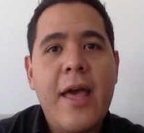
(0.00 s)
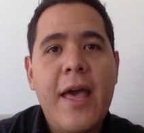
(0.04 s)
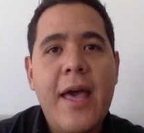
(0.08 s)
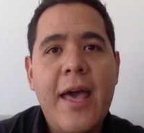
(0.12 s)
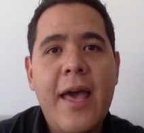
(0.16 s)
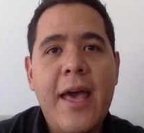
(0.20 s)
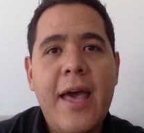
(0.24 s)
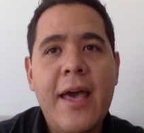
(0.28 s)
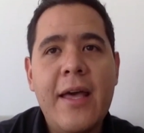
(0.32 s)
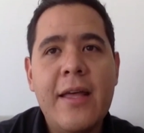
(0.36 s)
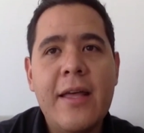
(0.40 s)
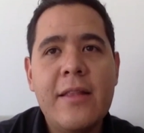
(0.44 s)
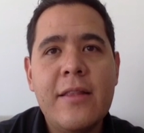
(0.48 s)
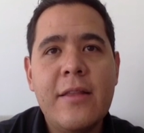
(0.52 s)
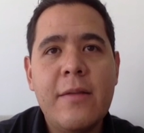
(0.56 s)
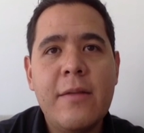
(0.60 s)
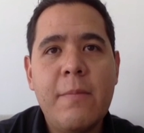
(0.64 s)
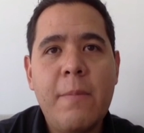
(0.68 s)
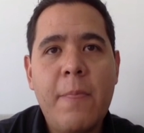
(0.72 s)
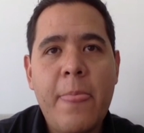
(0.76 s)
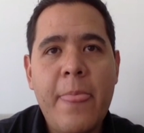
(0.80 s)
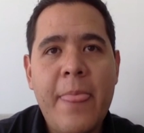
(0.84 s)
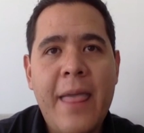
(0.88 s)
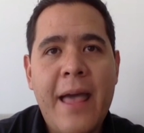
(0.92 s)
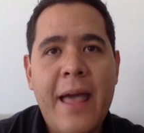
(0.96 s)
and
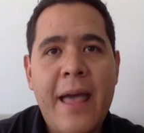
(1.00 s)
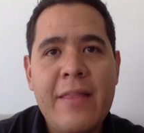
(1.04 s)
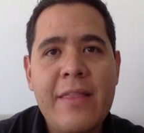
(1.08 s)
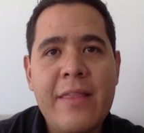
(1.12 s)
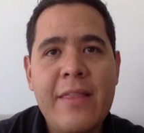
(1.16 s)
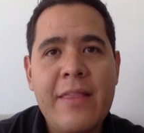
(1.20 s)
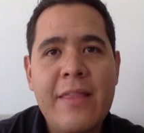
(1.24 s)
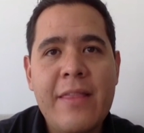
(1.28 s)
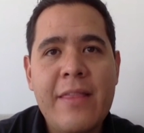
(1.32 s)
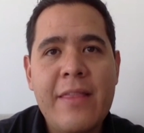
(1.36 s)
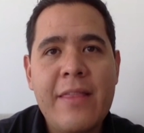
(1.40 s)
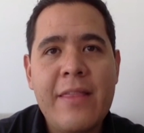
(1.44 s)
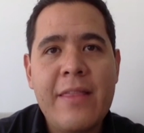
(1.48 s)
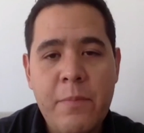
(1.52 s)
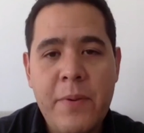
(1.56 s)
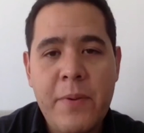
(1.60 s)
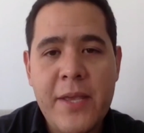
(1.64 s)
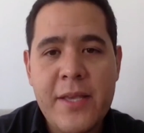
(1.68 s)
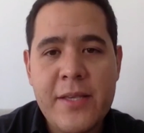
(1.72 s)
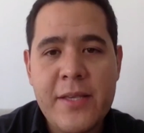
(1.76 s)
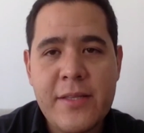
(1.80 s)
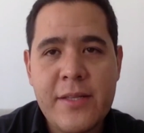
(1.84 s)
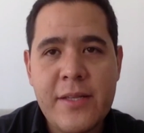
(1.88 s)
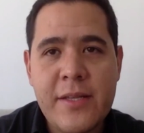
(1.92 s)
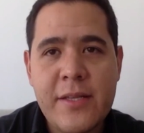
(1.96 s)
that our
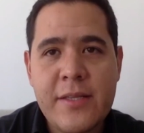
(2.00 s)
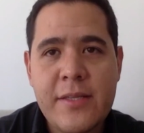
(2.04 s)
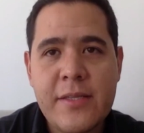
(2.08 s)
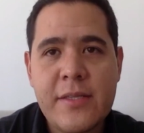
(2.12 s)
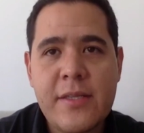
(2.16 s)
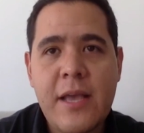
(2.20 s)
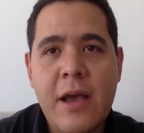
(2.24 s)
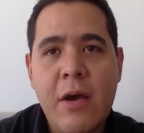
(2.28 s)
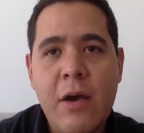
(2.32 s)
business